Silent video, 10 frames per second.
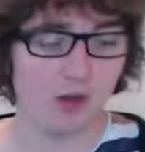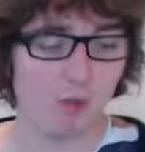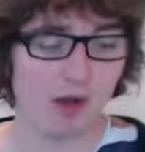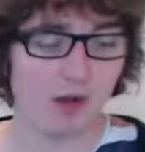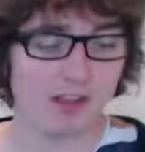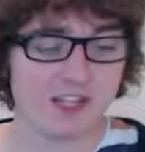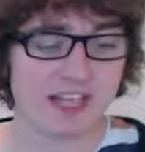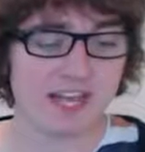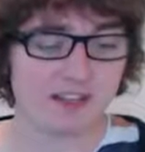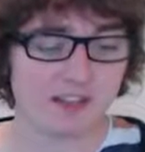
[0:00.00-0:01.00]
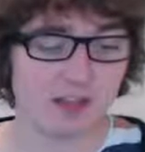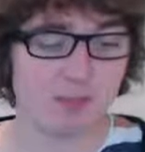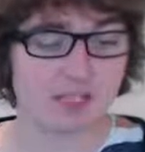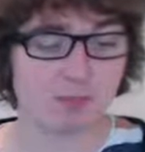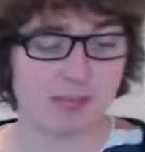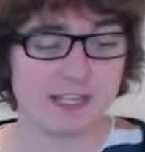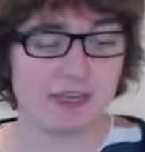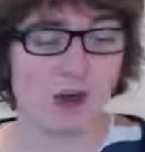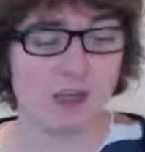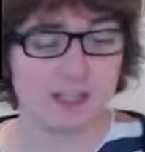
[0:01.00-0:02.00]
while this eighth note is played
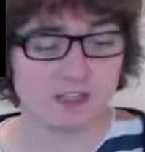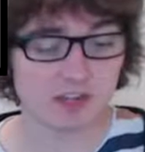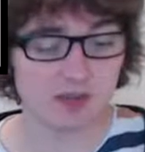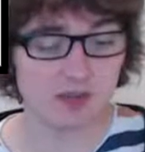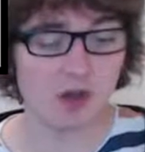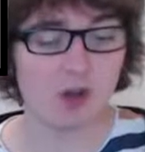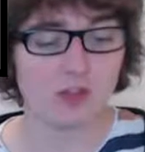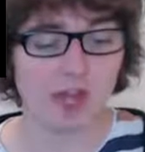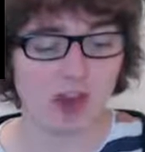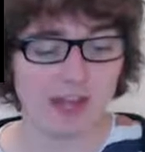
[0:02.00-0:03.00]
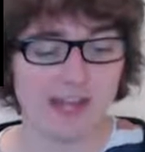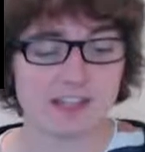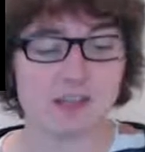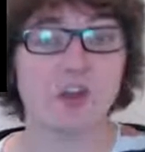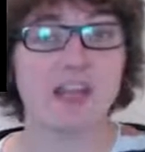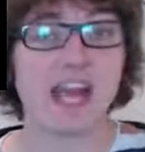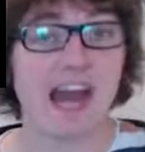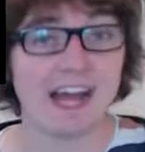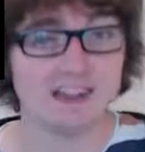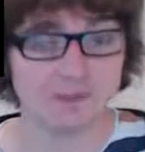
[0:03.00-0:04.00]
on its own on the hi-hat on the
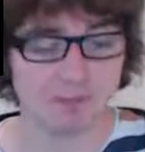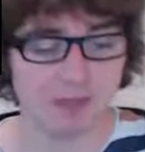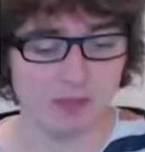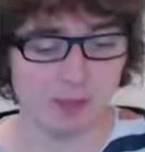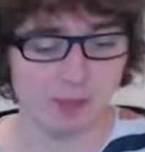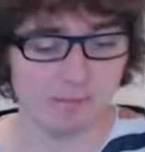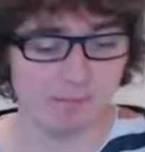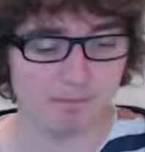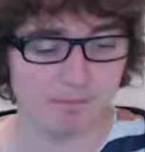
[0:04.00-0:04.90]
and of beat 1.